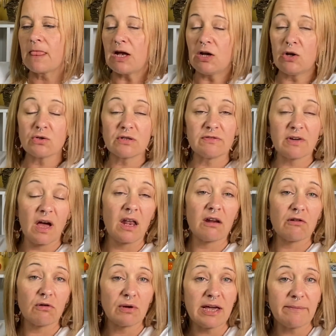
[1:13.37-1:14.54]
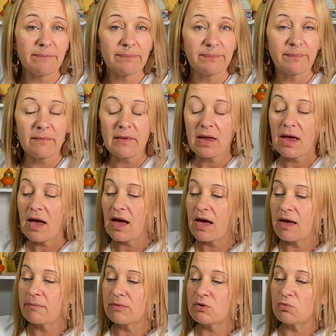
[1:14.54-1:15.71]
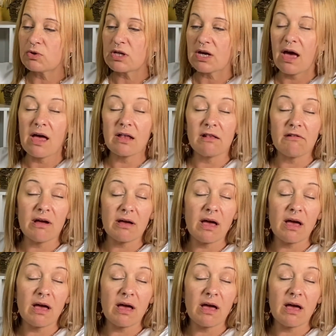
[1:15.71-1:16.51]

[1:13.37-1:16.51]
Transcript: a lot of colour on it, you want to